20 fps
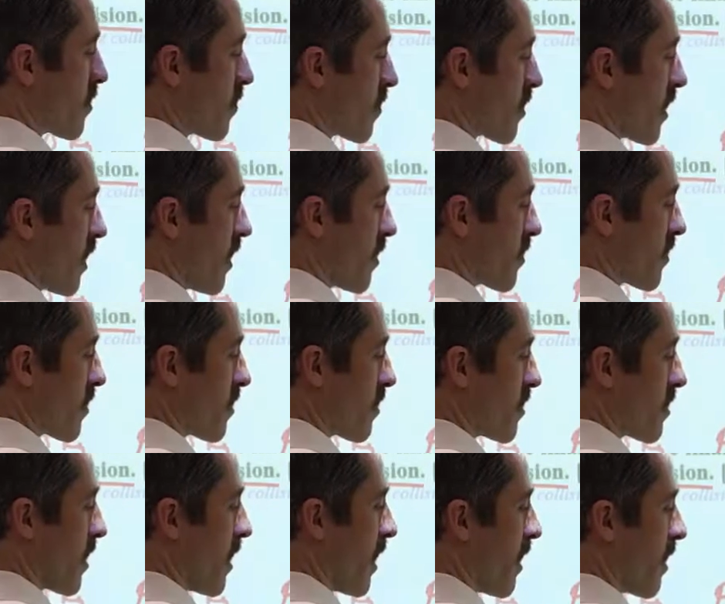2,000 is
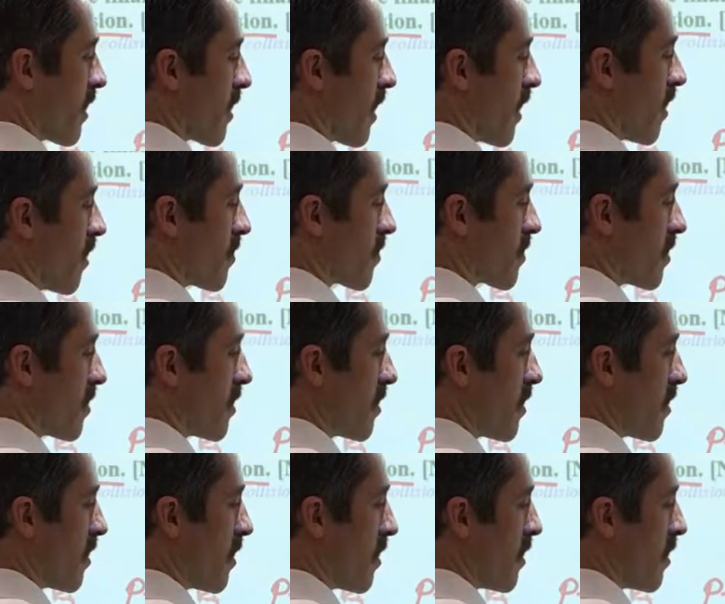10,000
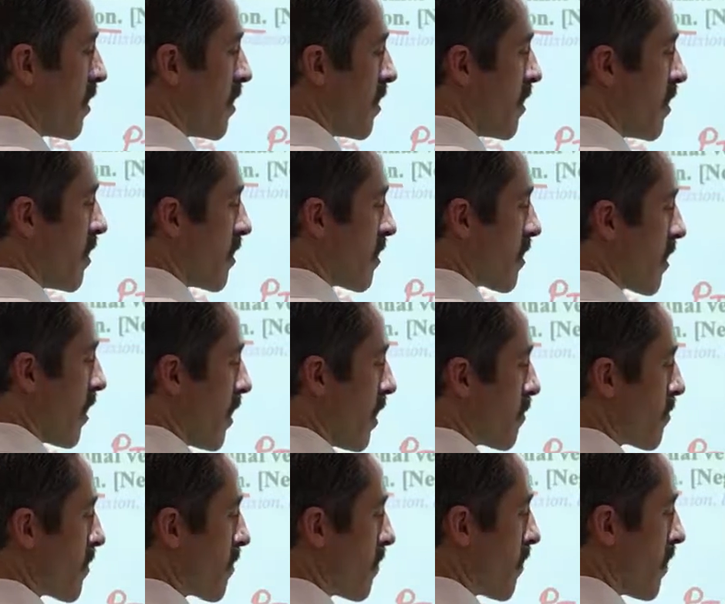
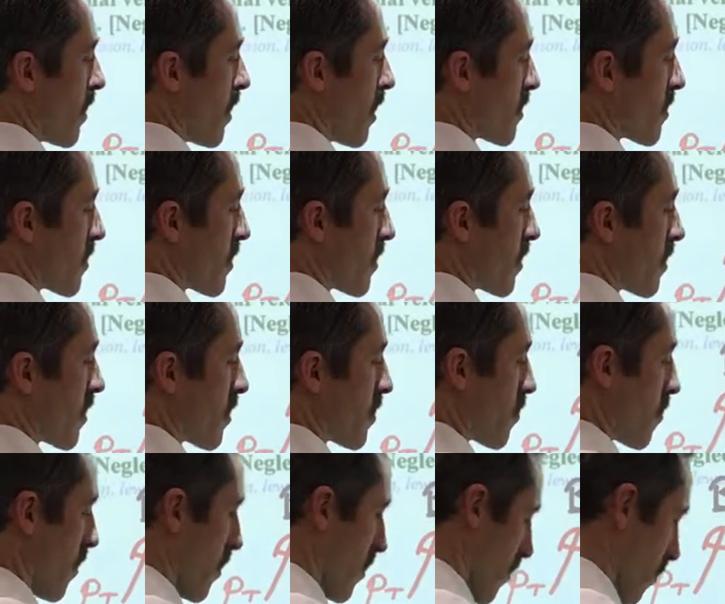times the velocity of the truck